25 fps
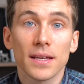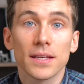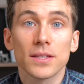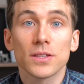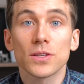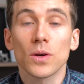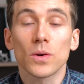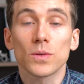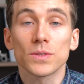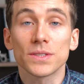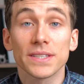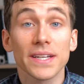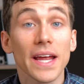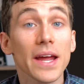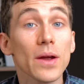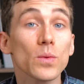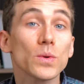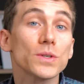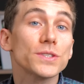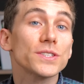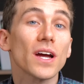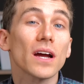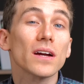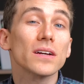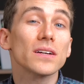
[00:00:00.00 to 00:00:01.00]
so today
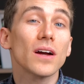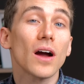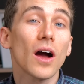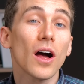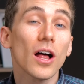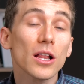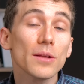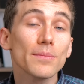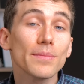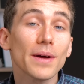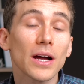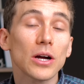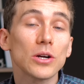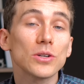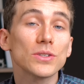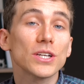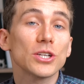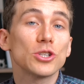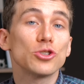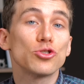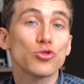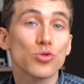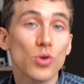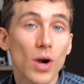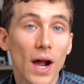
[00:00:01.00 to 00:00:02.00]
we're talking all about
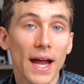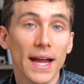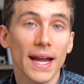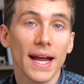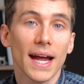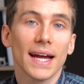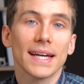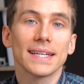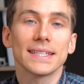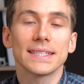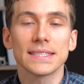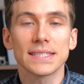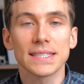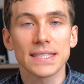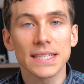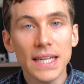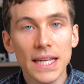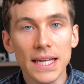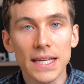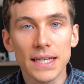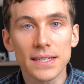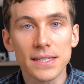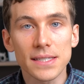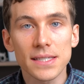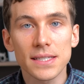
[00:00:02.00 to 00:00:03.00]
dry eye
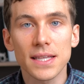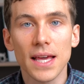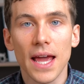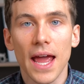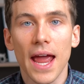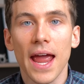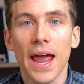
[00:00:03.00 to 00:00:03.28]
disease